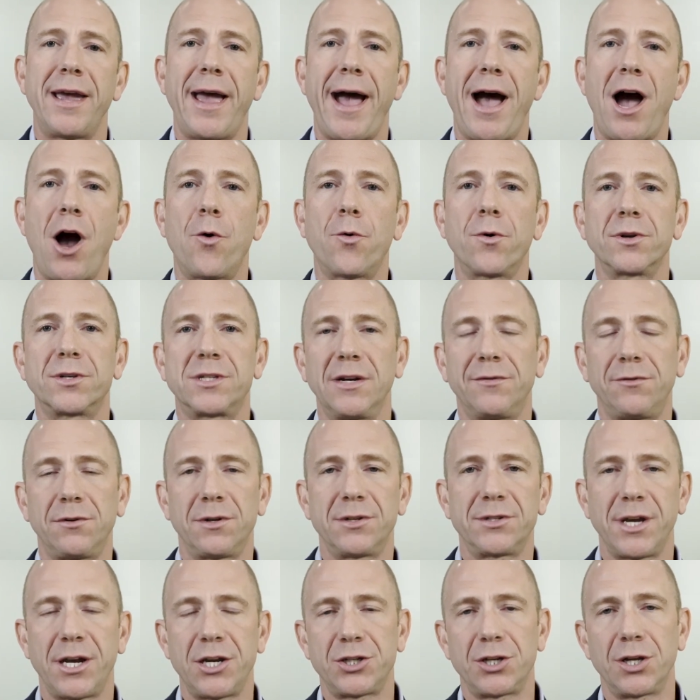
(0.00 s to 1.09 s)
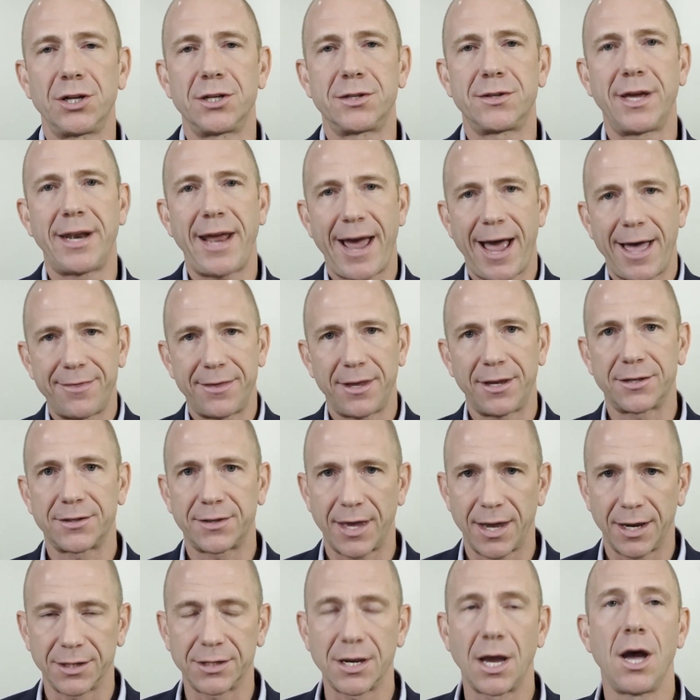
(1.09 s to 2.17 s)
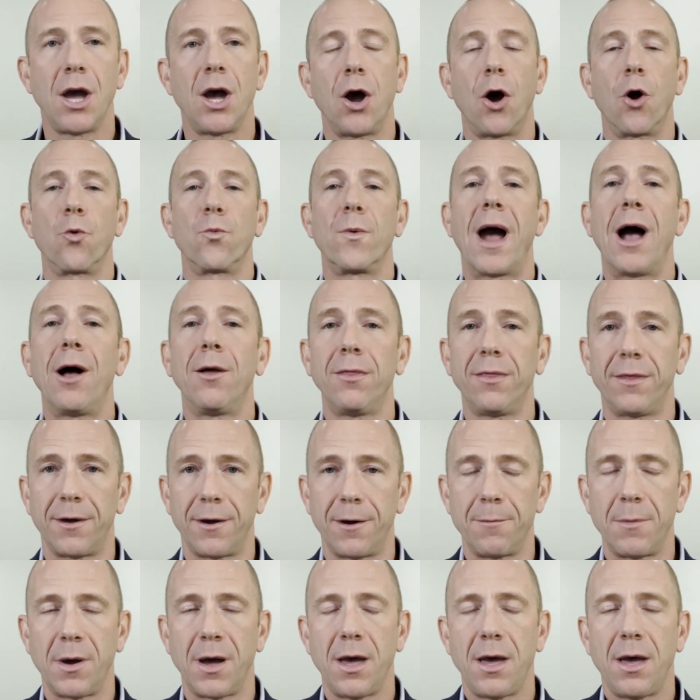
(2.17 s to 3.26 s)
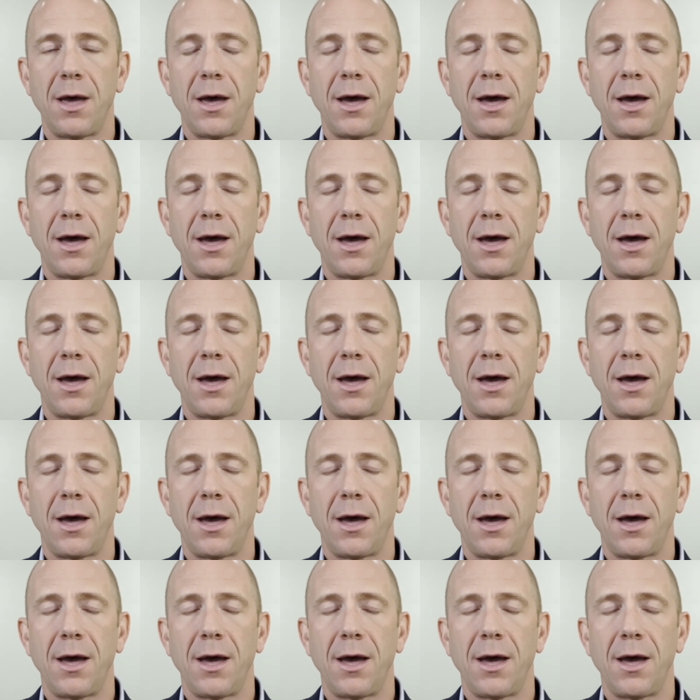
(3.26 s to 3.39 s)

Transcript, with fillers: how were civilizations that had these things around them